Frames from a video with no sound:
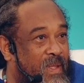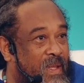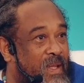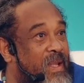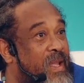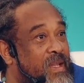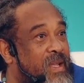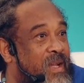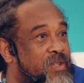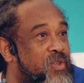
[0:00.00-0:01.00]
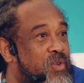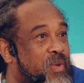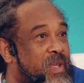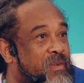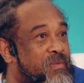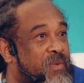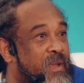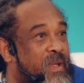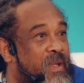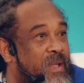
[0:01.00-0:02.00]
And any answer you give
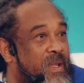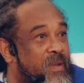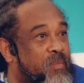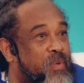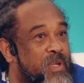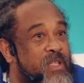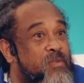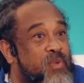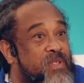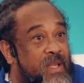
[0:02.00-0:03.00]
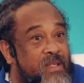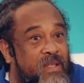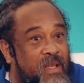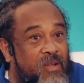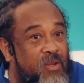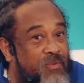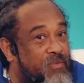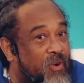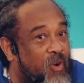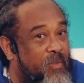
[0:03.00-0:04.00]
is presenting another
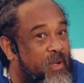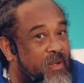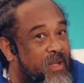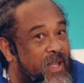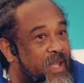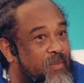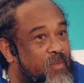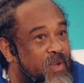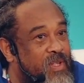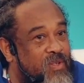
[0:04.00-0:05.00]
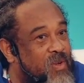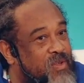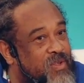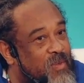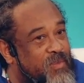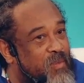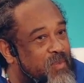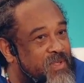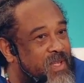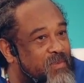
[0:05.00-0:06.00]
form, another name, which is also something
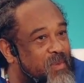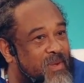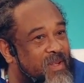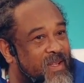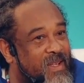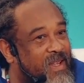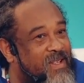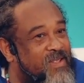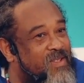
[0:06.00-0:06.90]
perceivable. It is.